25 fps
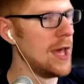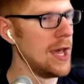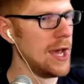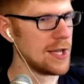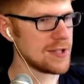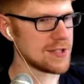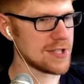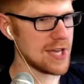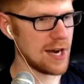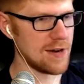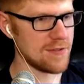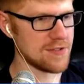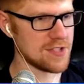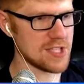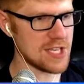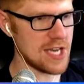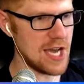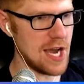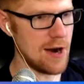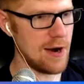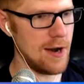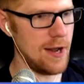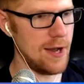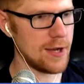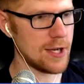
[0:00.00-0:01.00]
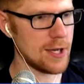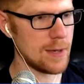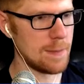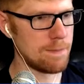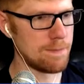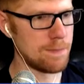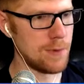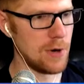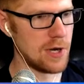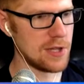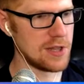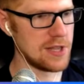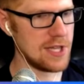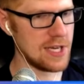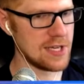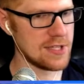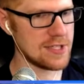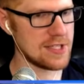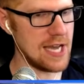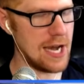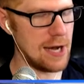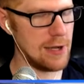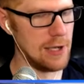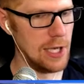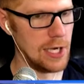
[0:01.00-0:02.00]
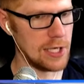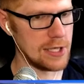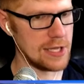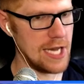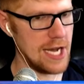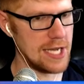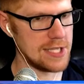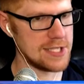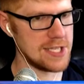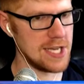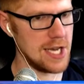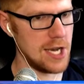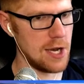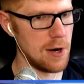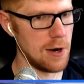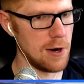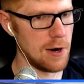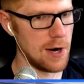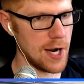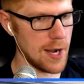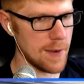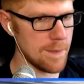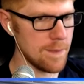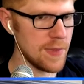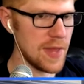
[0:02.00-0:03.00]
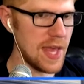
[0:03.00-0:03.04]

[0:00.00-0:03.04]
It's kind of scary I can point things out like that, Sayori.